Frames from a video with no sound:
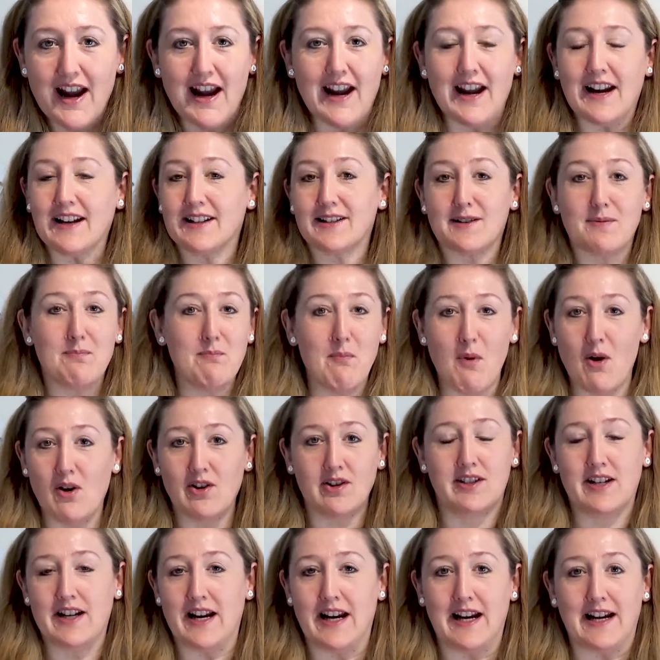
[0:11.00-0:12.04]
it's
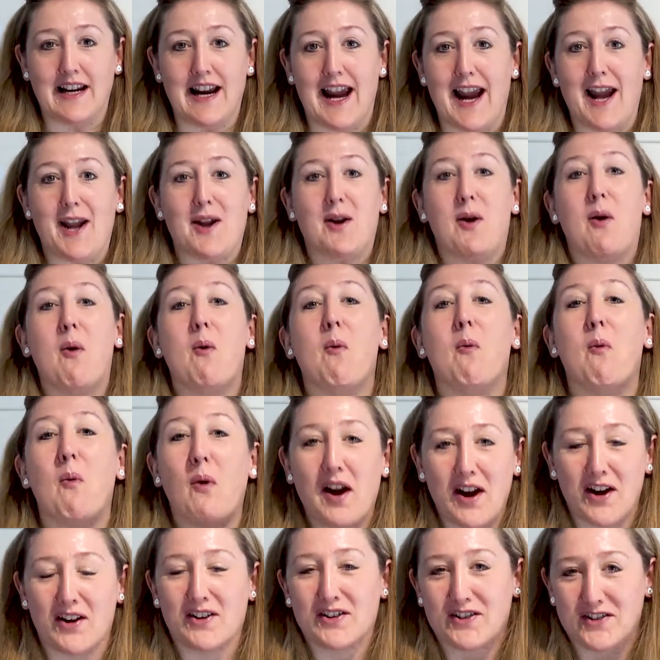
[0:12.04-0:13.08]
Monday again.
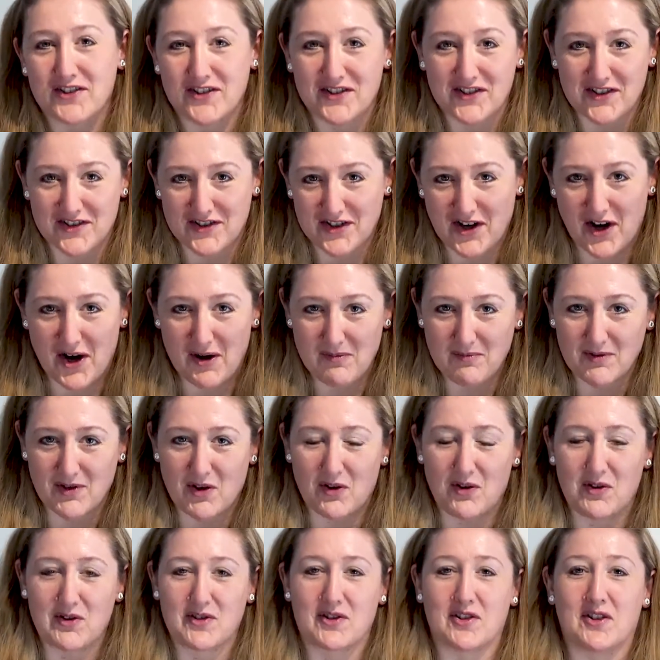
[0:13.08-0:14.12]
Where does the time
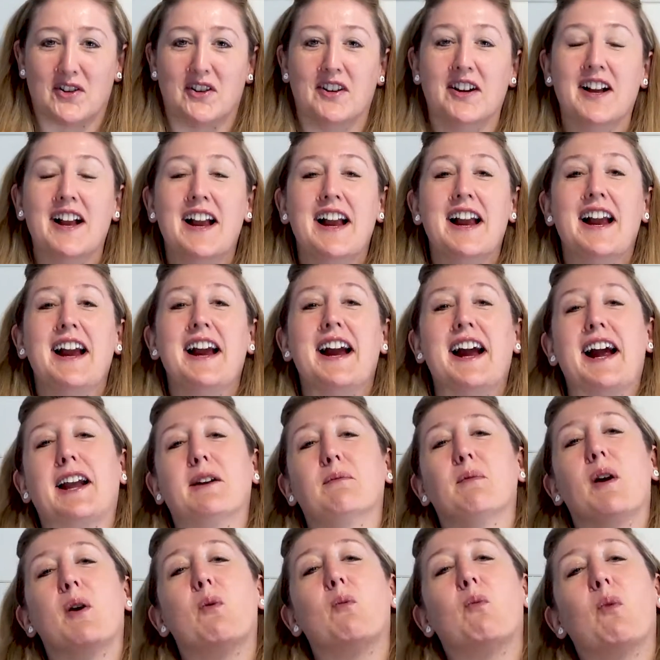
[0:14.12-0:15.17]
go to?
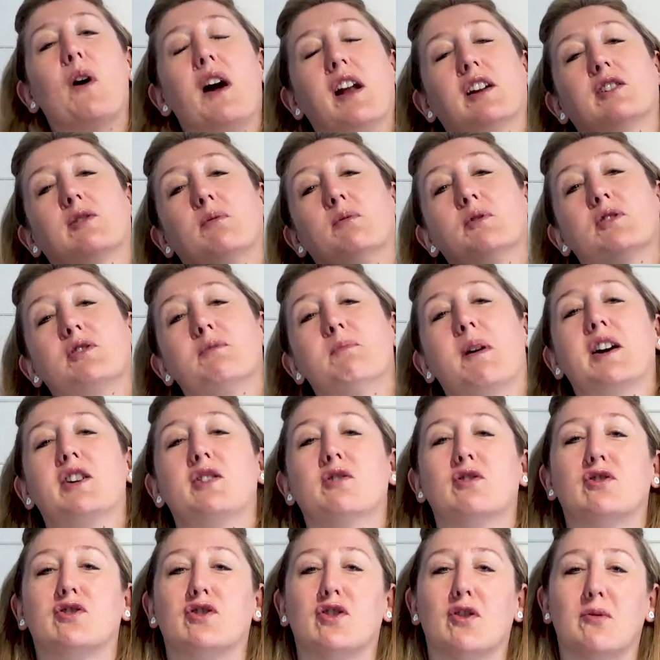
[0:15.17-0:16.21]
Anyway, welcome to my
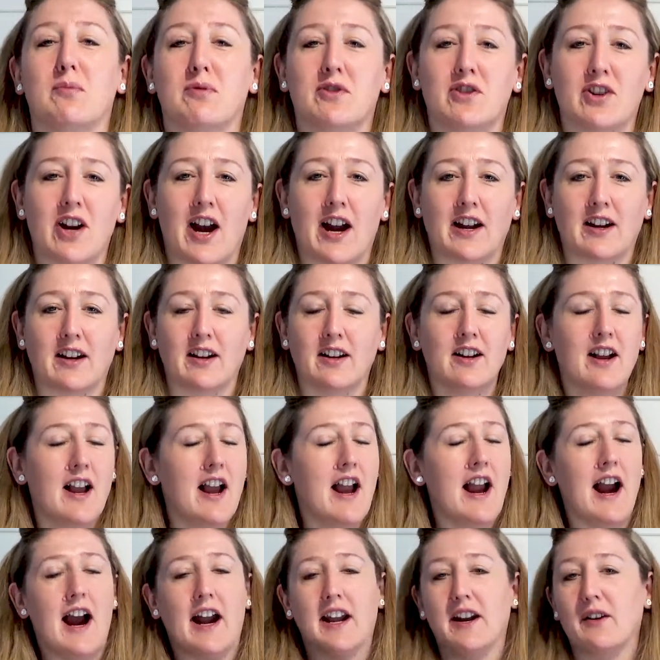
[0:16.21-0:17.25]
YouTube channel,
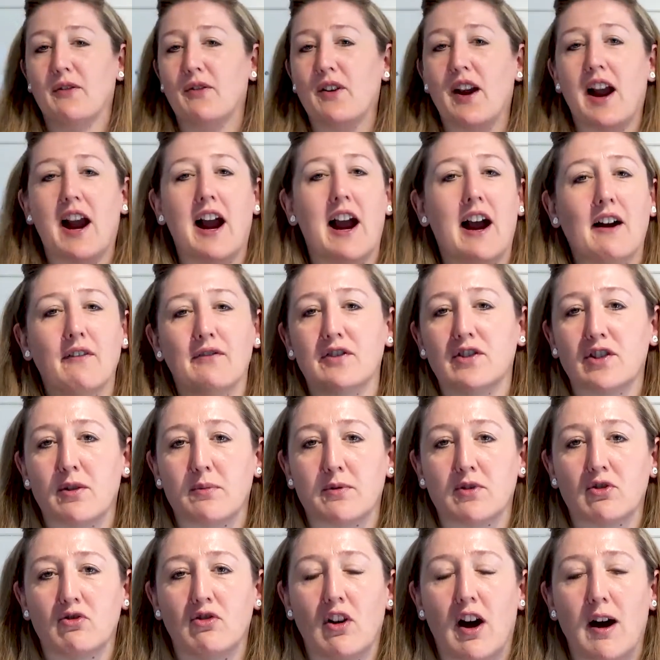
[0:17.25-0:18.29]
and if you haven't
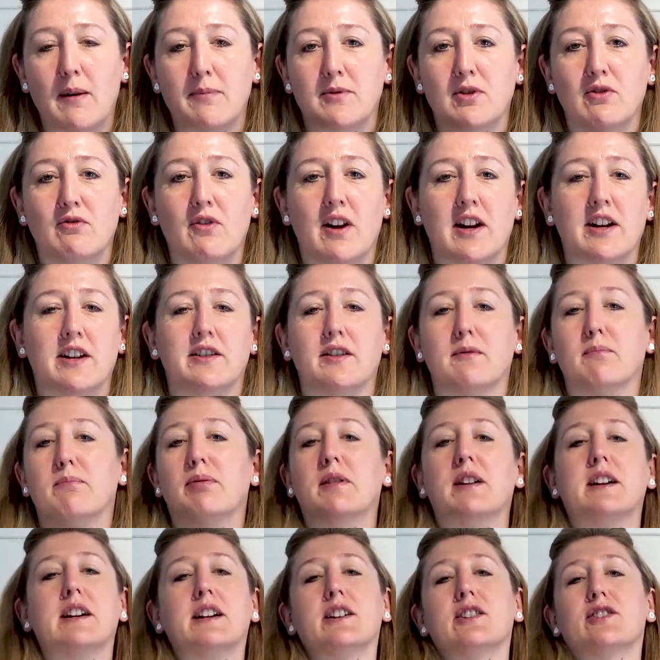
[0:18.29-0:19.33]
subscribed already, then
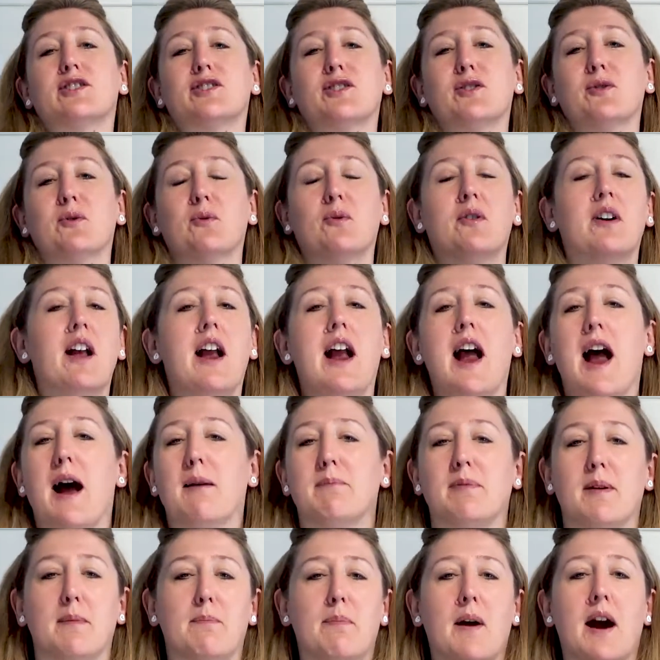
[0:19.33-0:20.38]
please do and
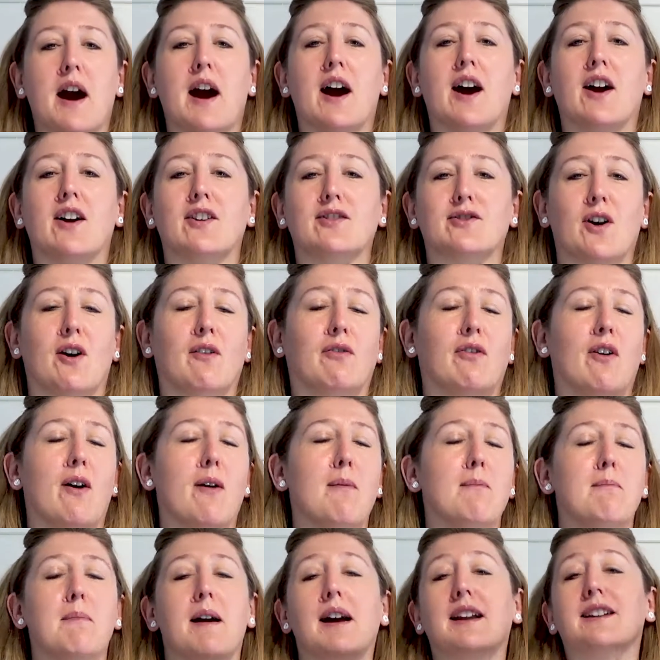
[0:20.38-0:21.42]
be part of our
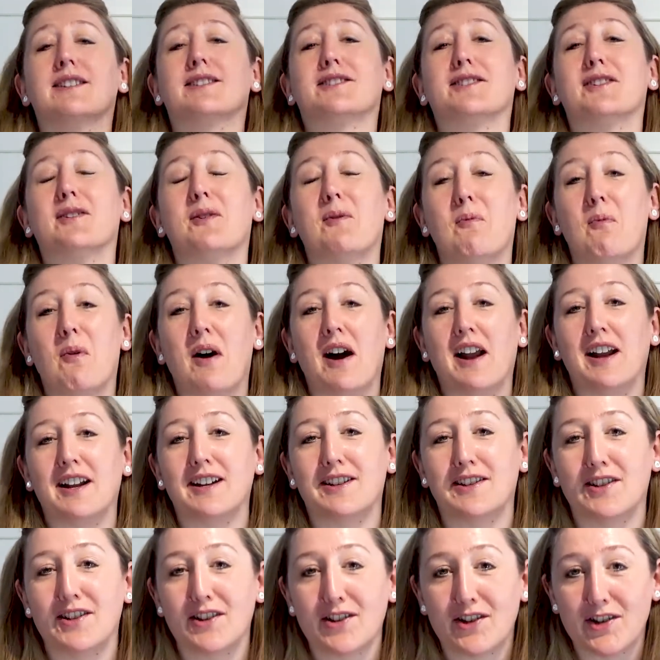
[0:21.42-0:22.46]
mental
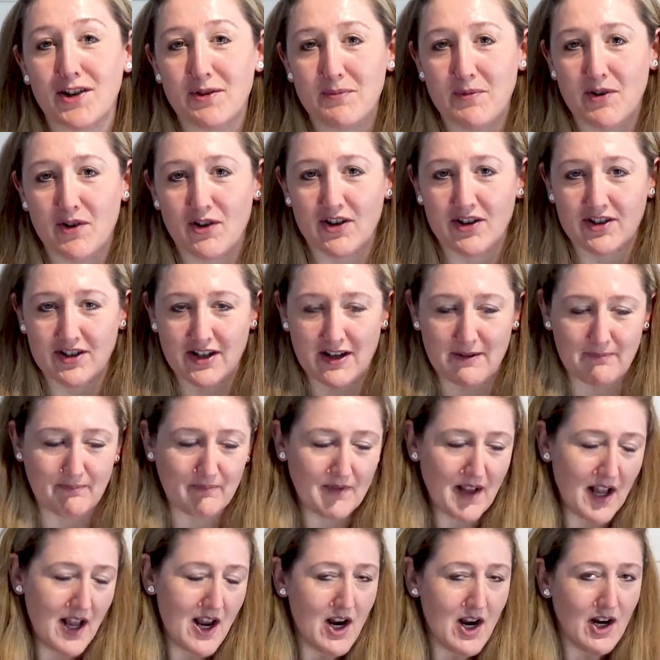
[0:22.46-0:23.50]
wealth community.
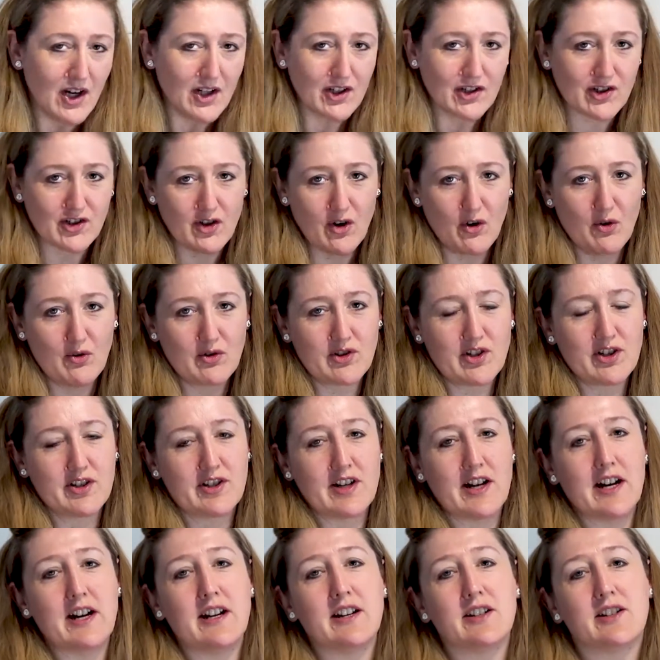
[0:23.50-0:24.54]
So
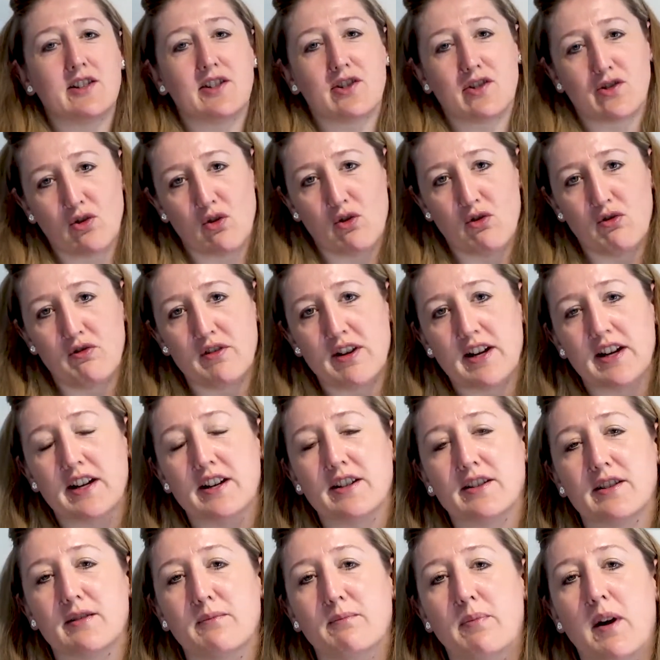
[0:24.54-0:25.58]
today's story
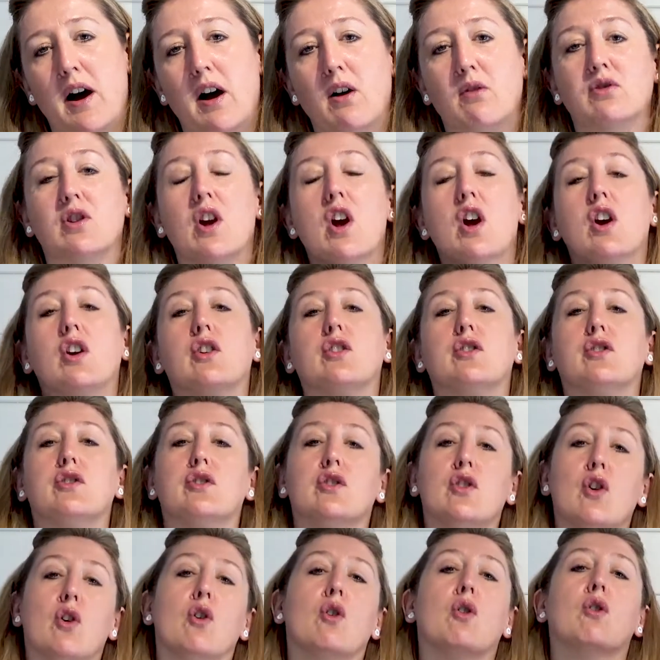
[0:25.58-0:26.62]
is about
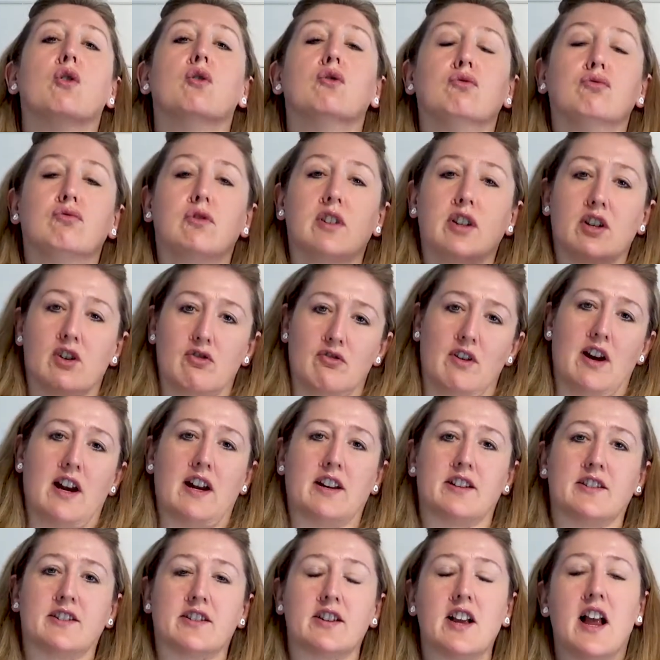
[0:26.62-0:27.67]
no
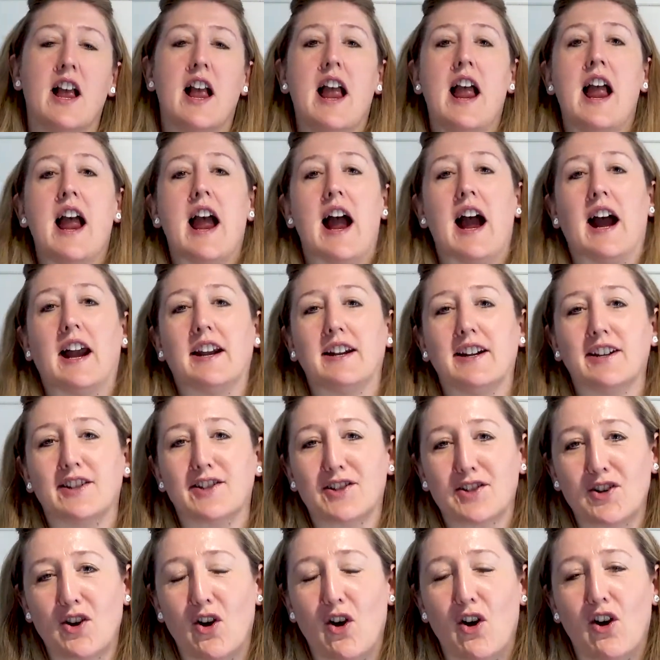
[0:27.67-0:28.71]
regrets, and
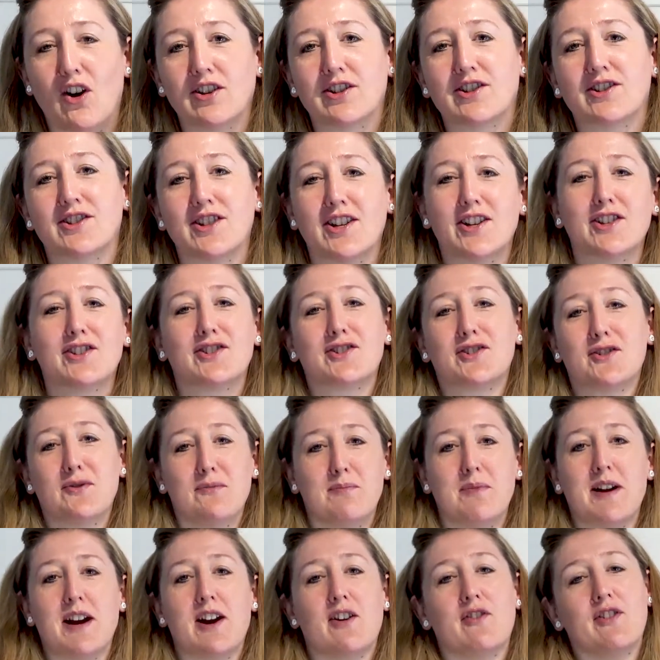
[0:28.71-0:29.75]
it's called Sister
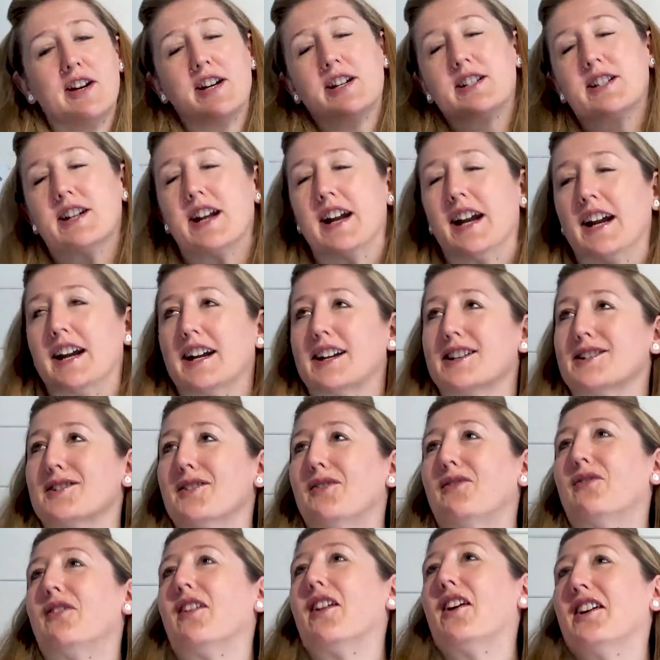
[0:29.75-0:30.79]
Mary Takes
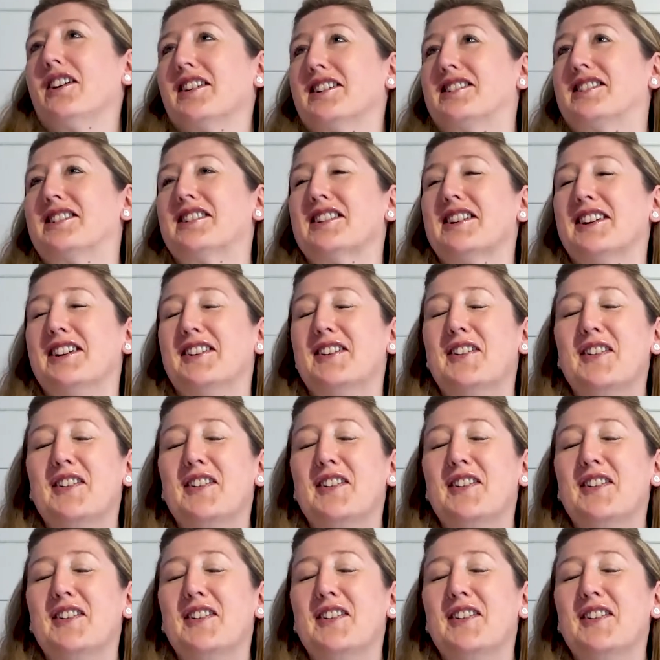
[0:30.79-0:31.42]
Flight.